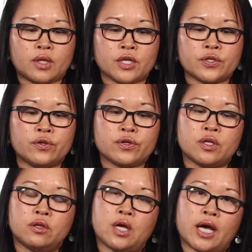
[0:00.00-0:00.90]
So there's
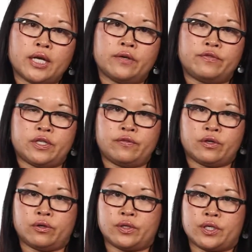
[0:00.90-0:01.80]
a lot of
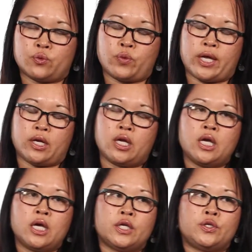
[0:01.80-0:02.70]
difficulties when
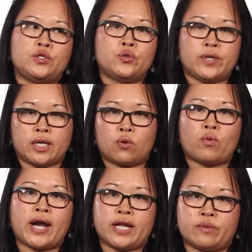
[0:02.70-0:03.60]

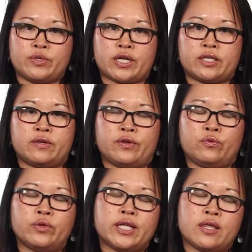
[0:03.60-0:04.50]
writing objective and
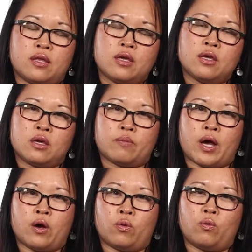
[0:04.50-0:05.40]
really thinking
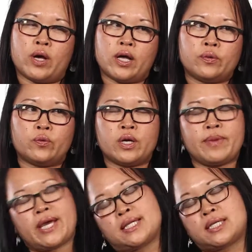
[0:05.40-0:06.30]
about, well, what am
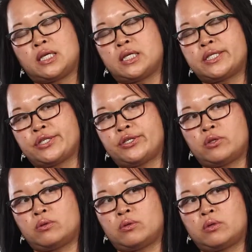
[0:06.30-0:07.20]
I asking kids to do?